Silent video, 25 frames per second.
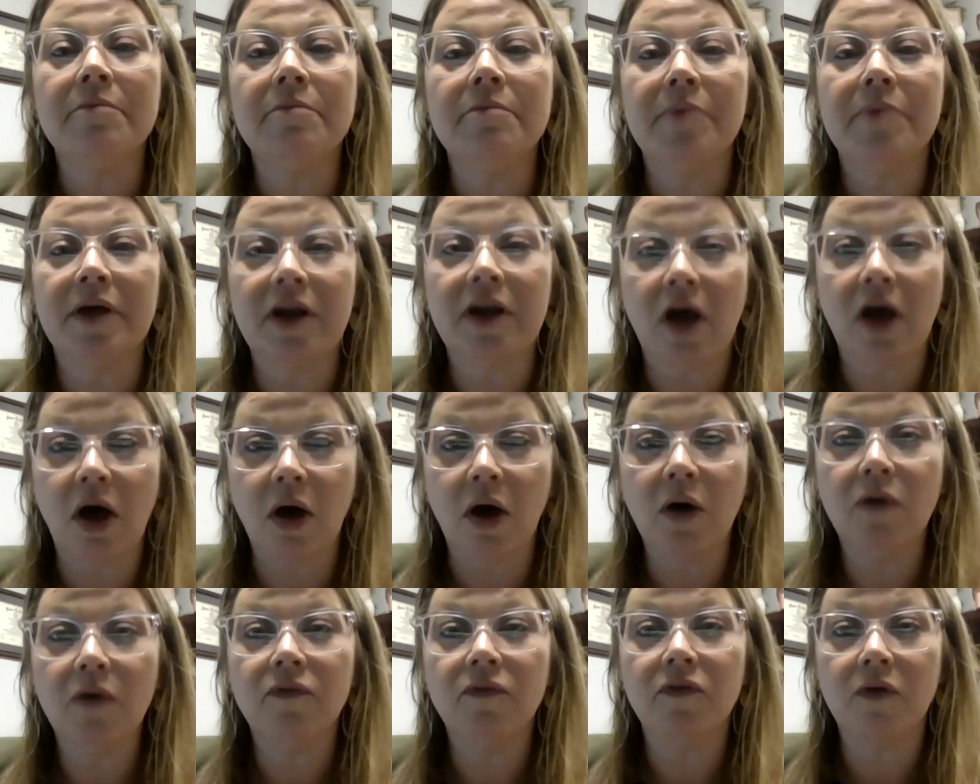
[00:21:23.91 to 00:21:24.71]
But
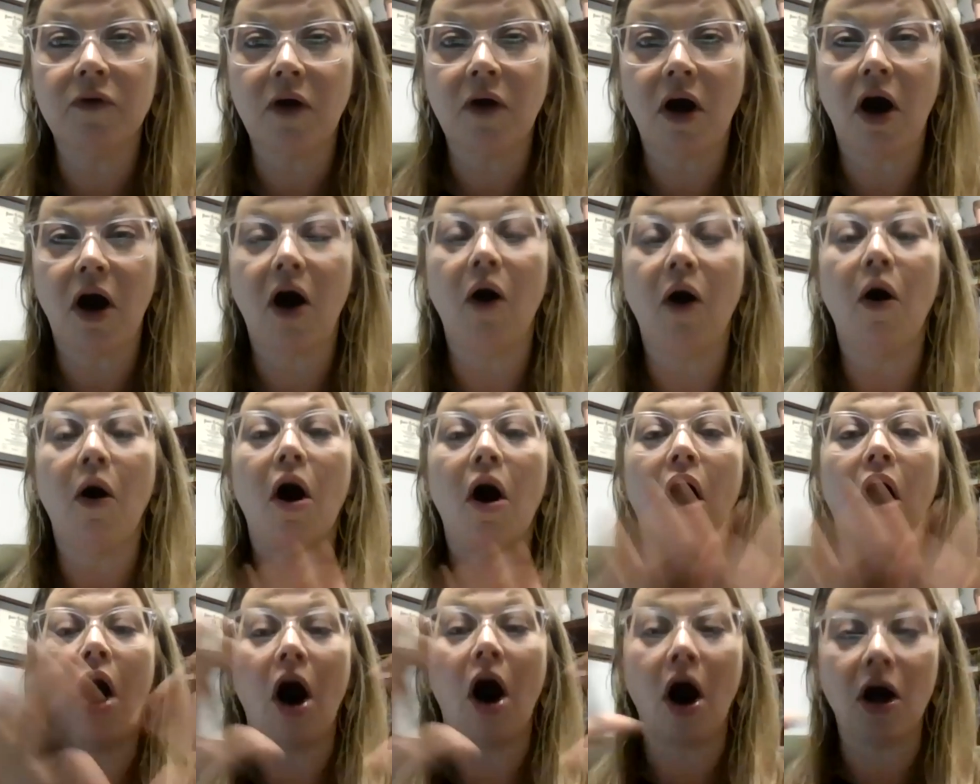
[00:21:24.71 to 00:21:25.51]
overall,
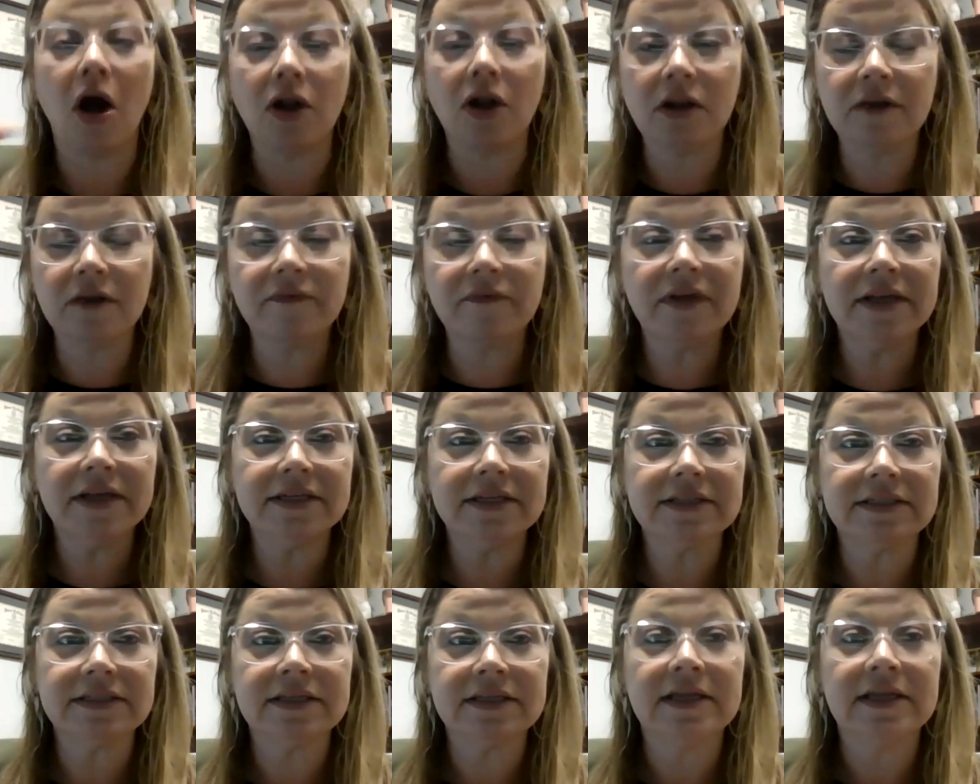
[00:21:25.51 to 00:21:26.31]
all of
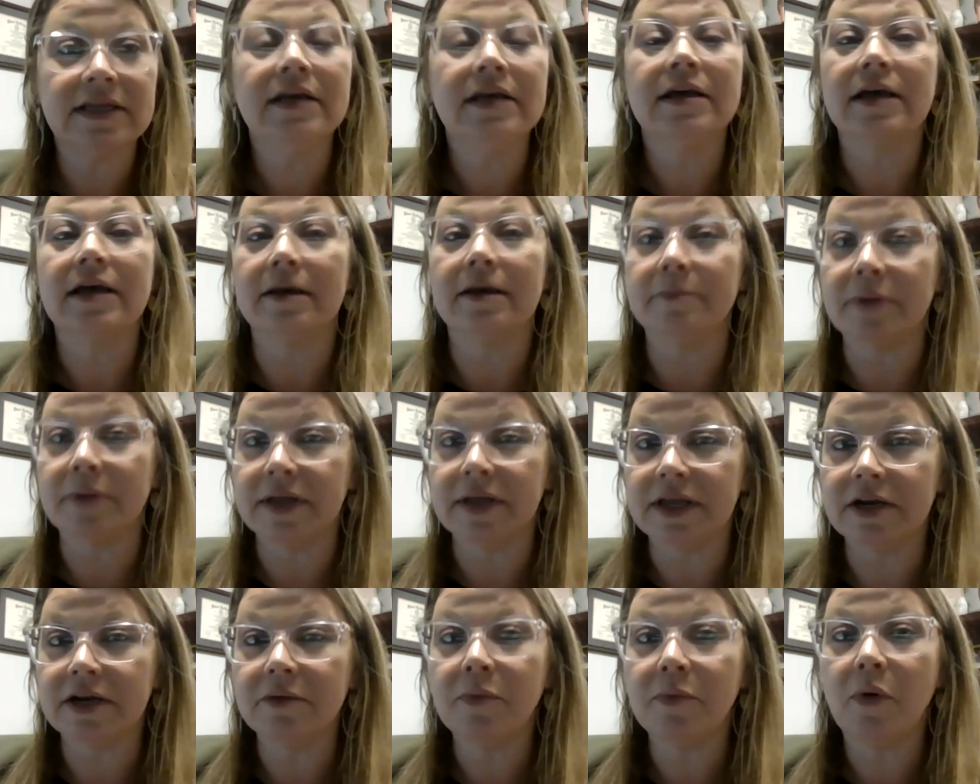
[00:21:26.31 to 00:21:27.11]
us
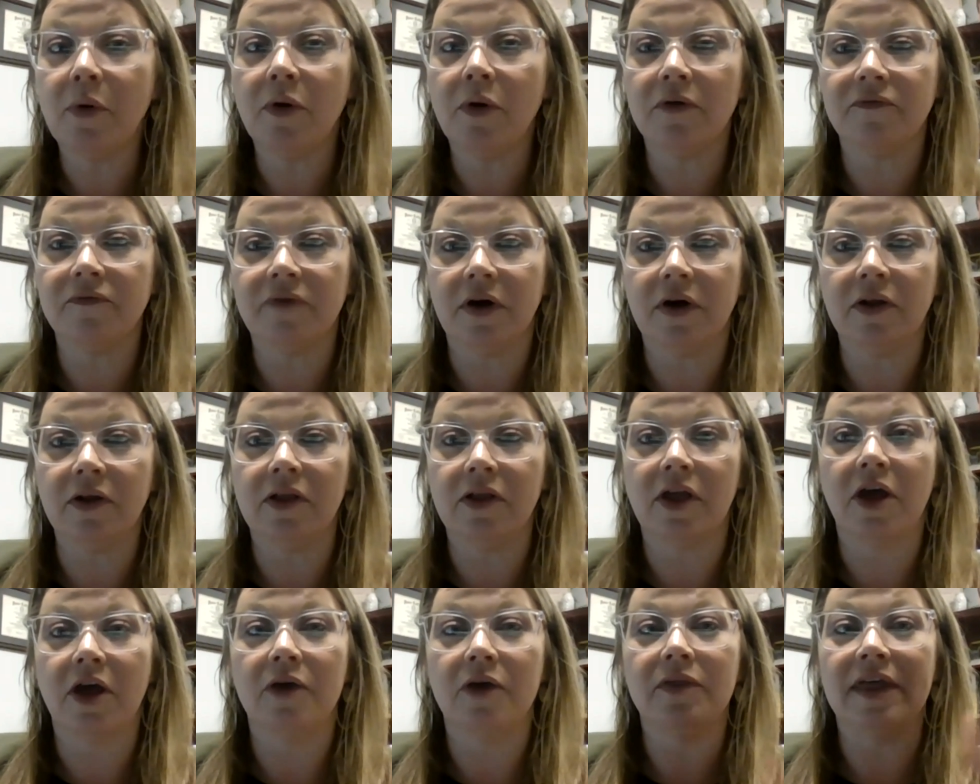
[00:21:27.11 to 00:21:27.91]
complete a
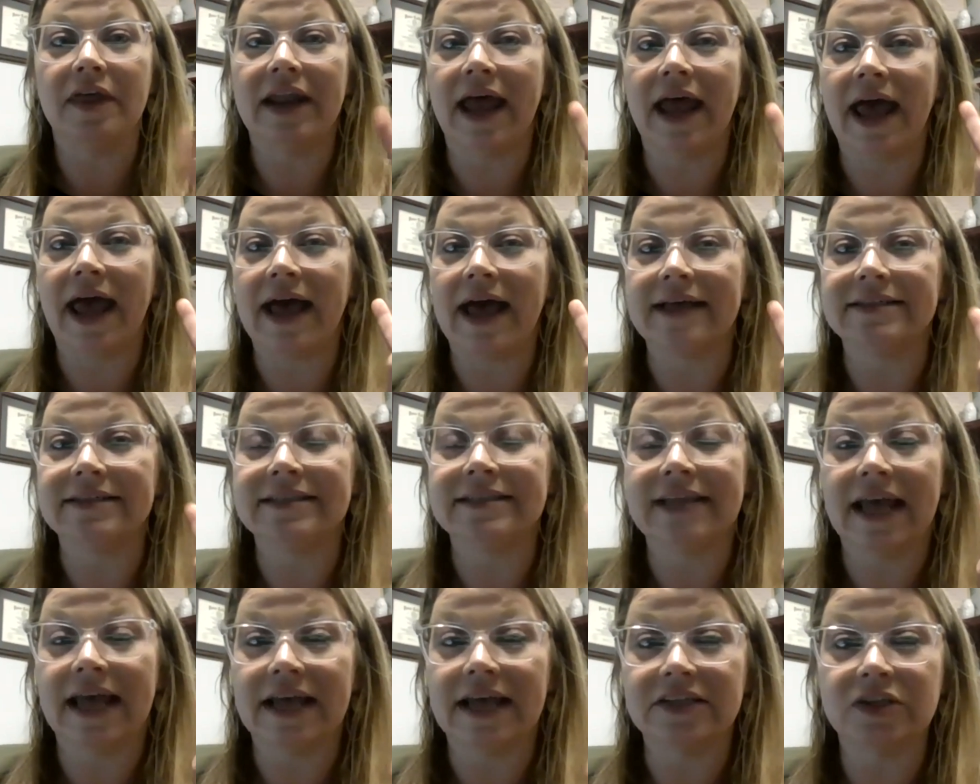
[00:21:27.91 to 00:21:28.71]
portfolio that
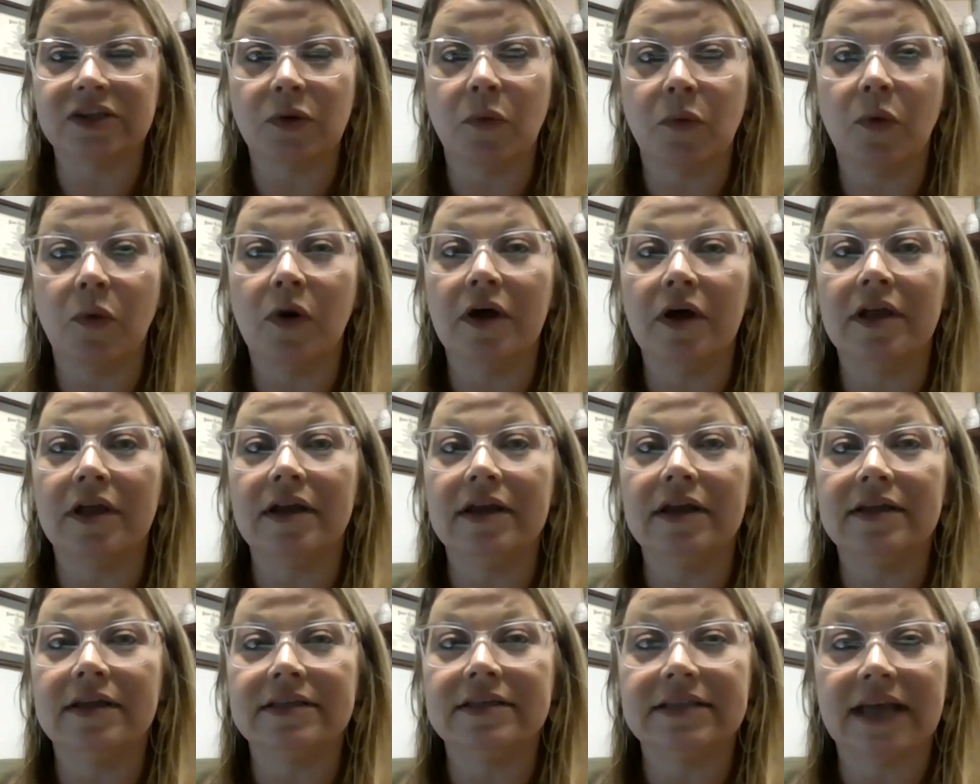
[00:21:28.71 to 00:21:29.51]
has task
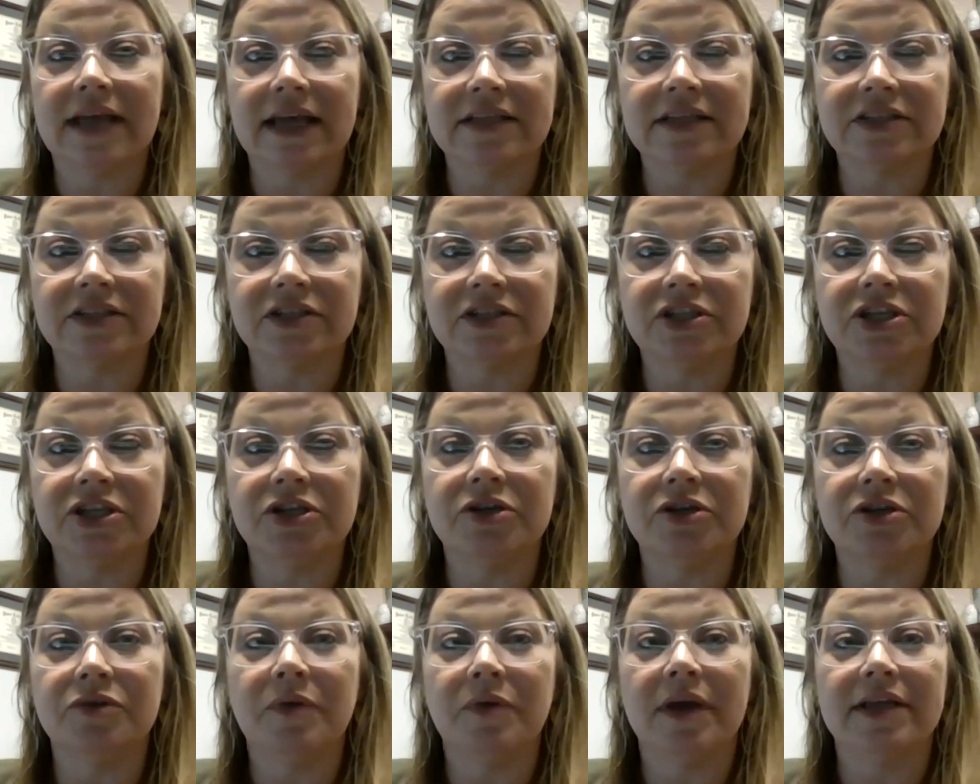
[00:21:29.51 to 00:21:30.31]
one, task
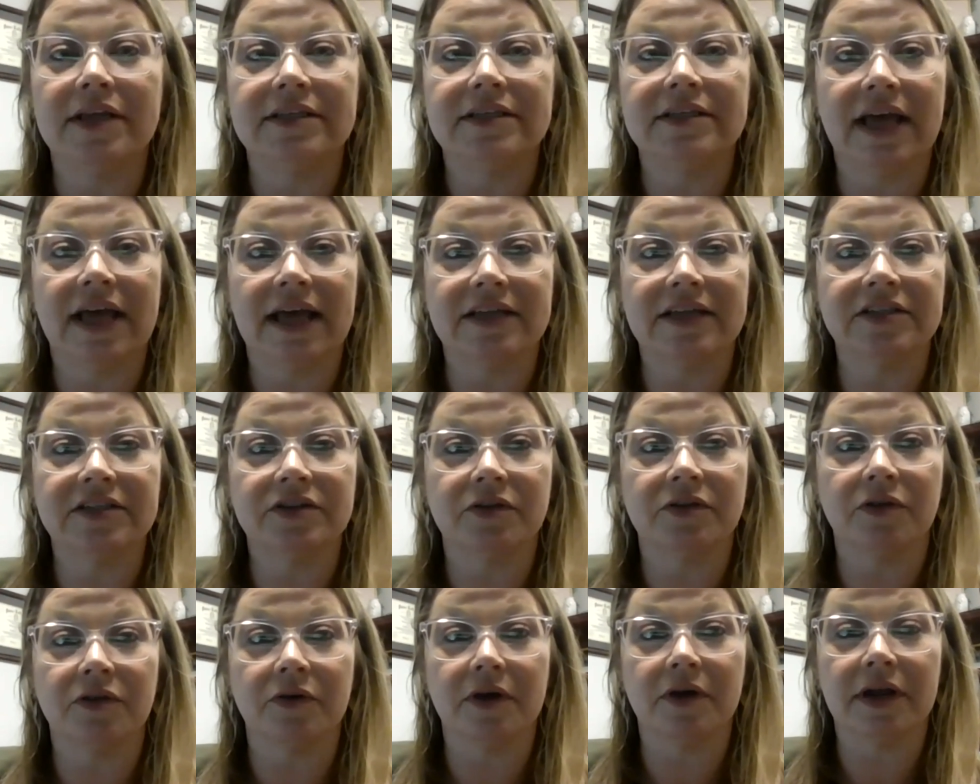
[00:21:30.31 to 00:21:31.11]
two, and task
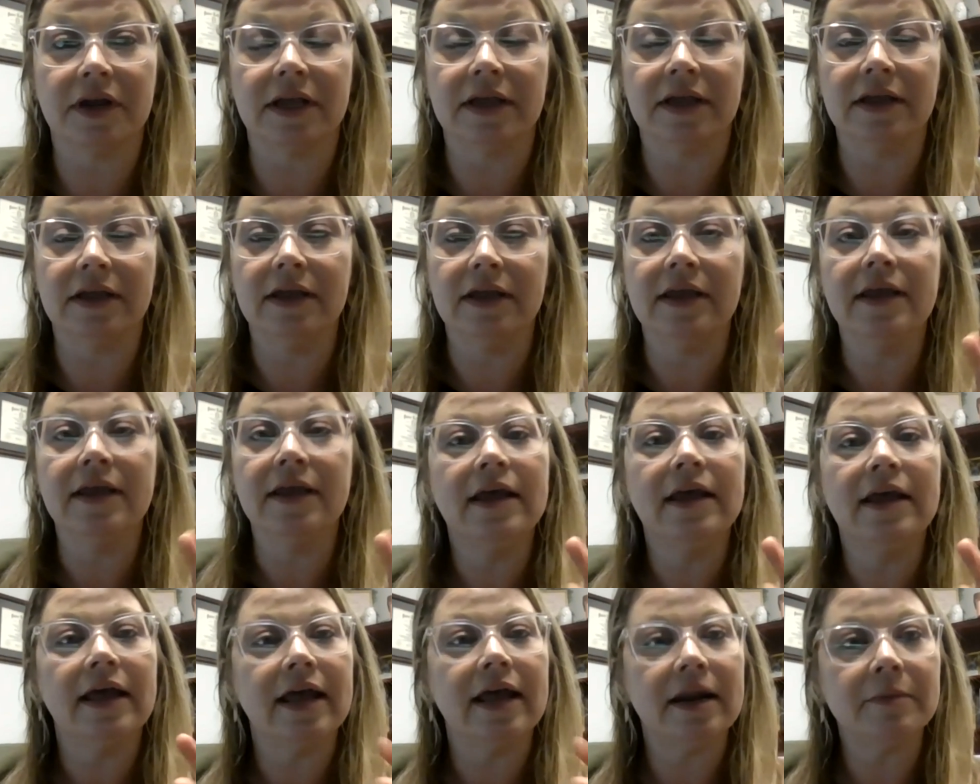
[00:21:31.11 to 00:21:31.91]
three.
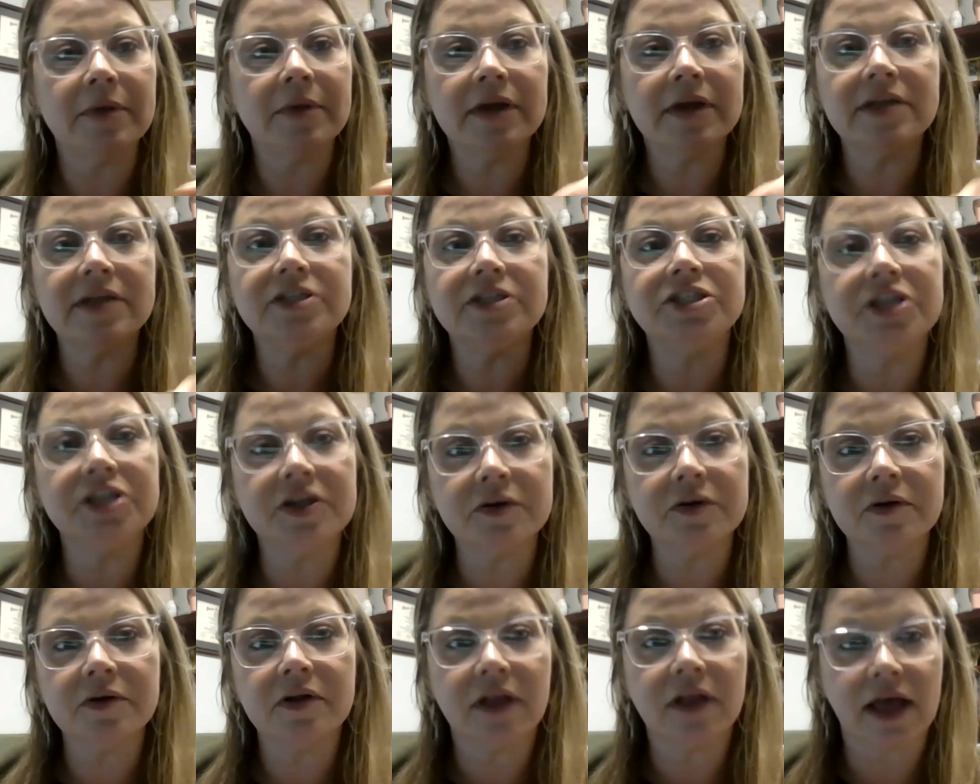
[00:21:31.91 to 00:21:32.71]
And I'm going to
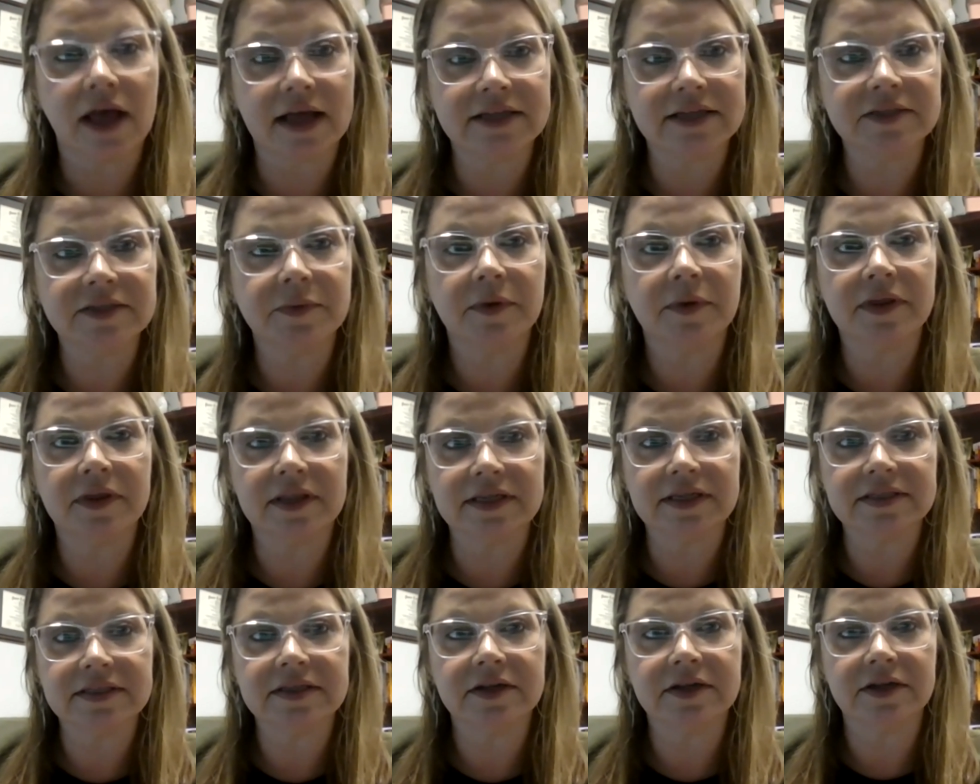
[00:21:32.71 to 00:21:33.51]
generalize what
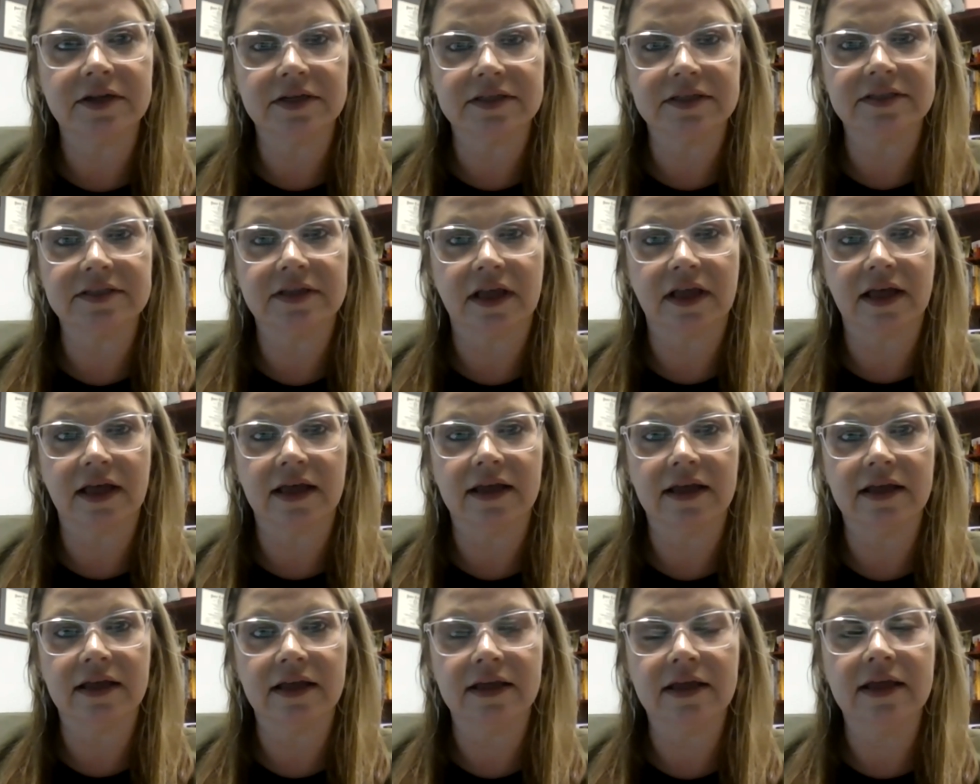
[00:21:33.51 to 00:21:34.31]
this looks
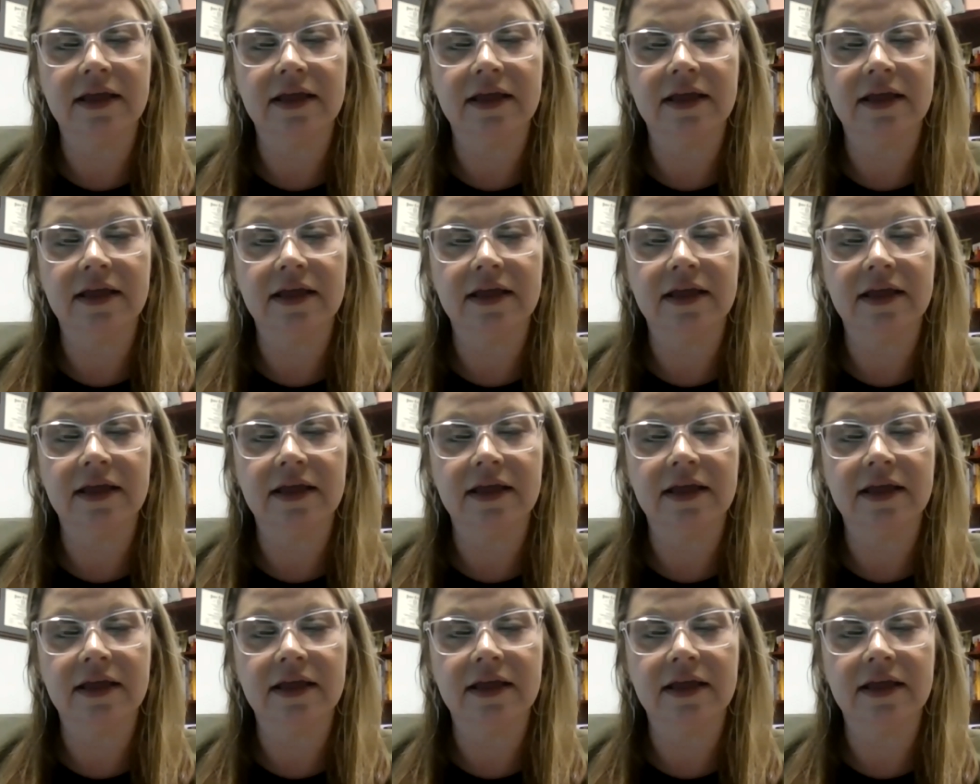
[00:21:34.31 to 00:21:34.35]
like.